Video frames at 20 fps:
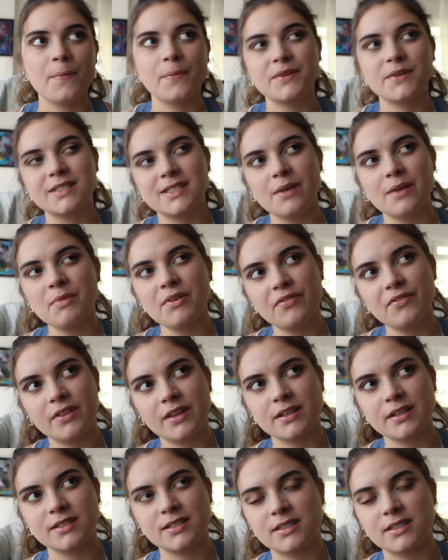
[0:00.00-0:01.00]
some of
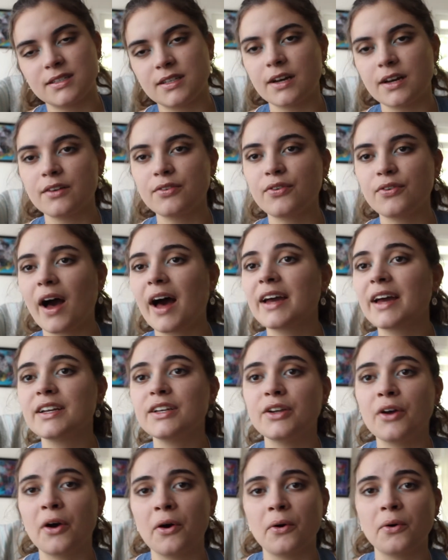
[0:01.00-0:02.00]
the stuff, I
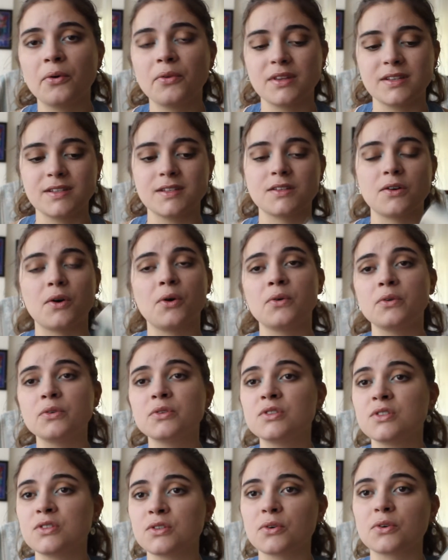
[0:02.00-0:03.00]
know this is an
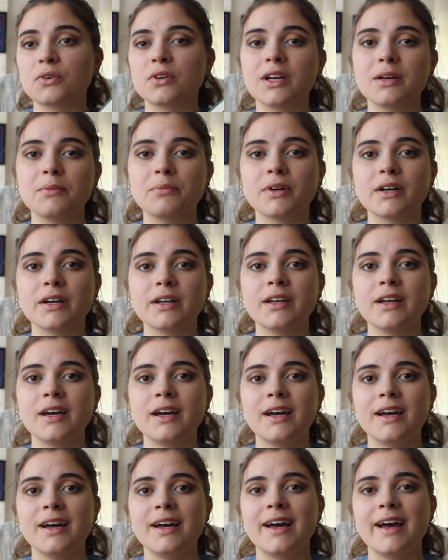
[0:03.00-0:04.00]
old story, but
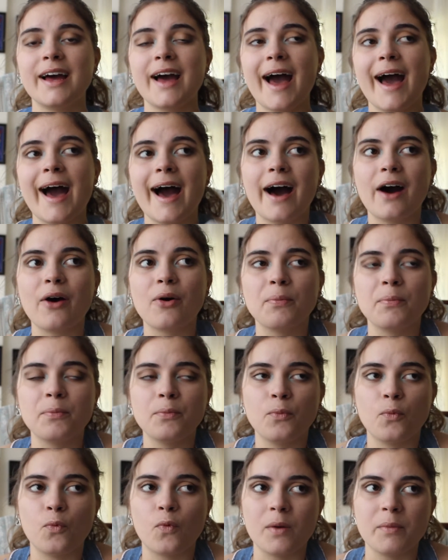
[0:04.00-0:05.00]

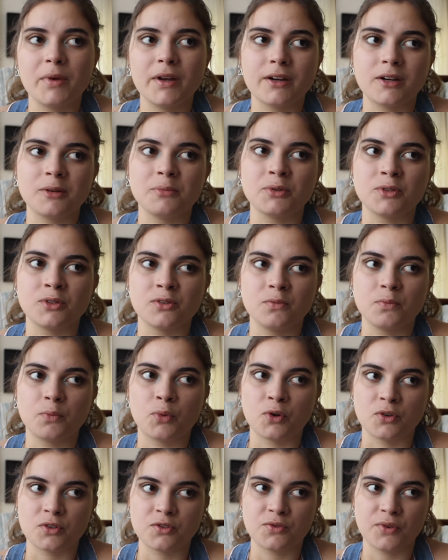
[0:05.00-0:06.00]
how women are
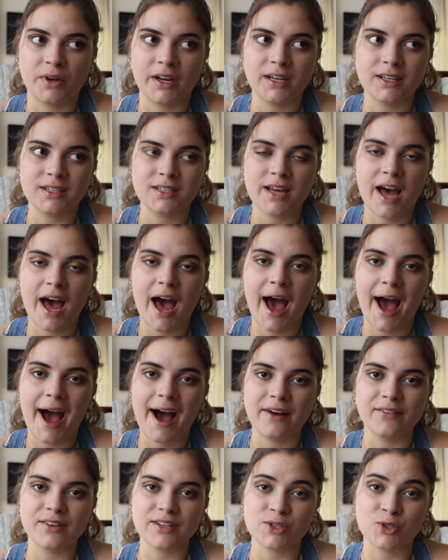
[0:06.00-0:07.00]
portrayed to
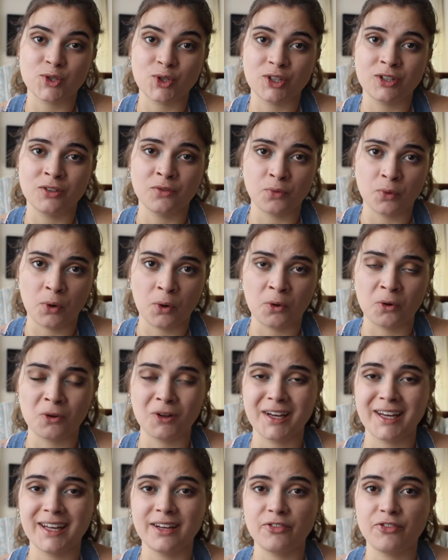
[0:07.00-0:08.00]
have a certain
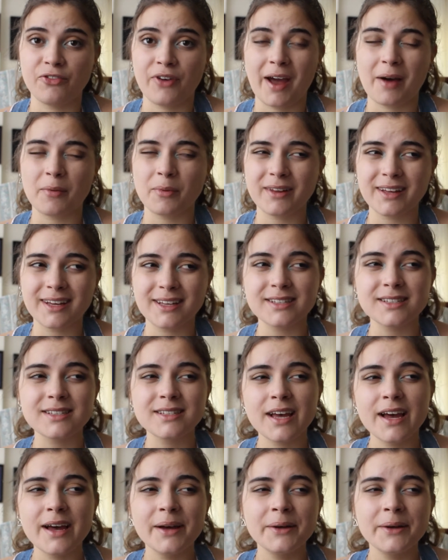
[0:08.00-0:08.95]
role in families,